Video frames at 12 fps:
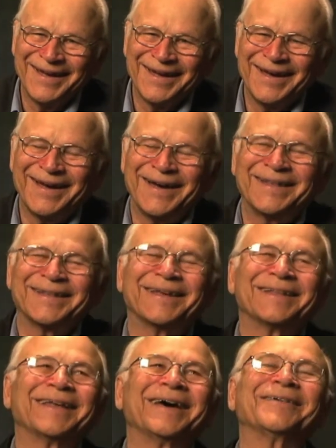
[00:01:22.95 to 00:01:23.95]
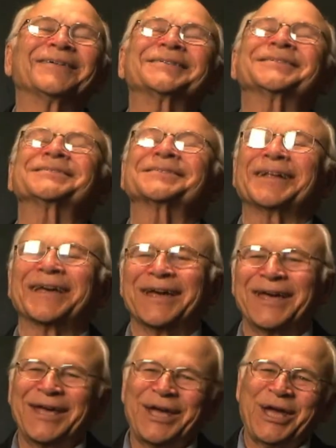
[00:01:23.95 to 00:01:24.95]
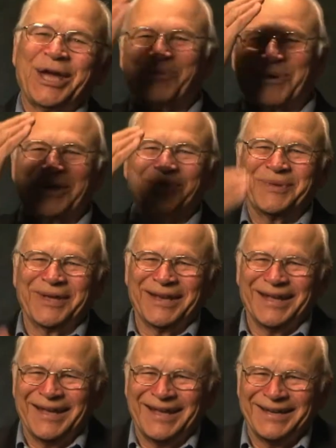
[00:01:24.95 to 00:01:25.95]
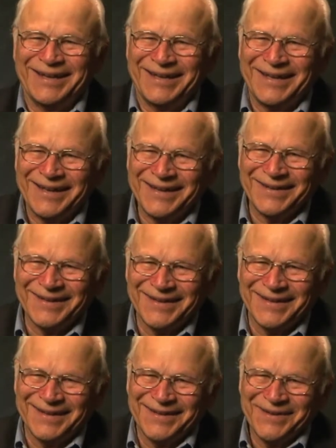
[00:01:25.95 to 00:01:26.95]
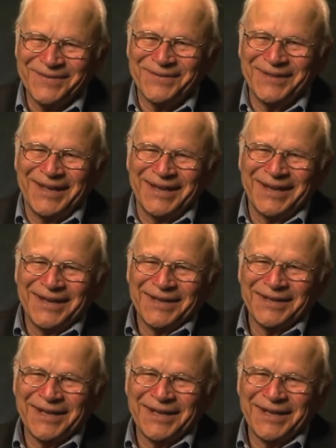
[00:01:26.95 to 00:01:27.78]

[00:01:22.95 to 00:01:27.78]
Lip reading: I thought that was just like a hammer hit me in the head when that